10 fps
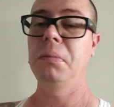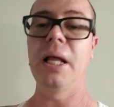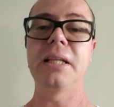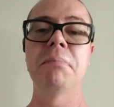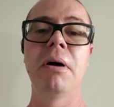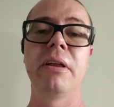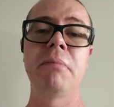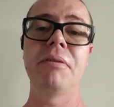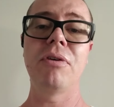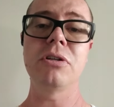Like the mother of
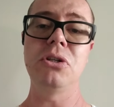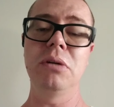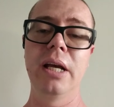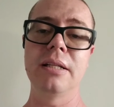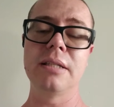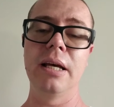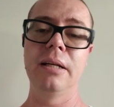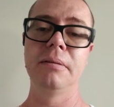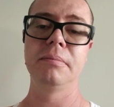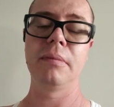my first 2 kids said,
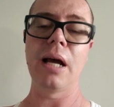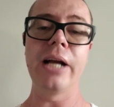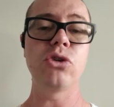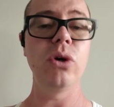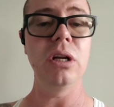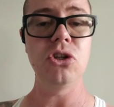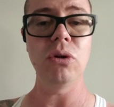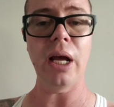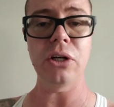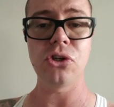I treated you
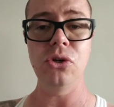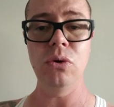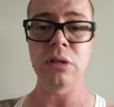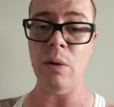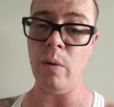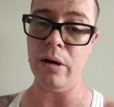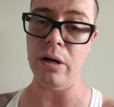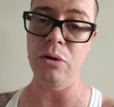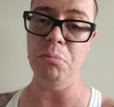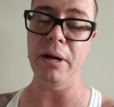like shoes and I wanted
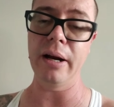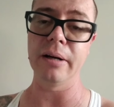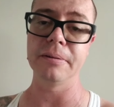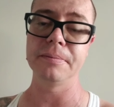a new pair.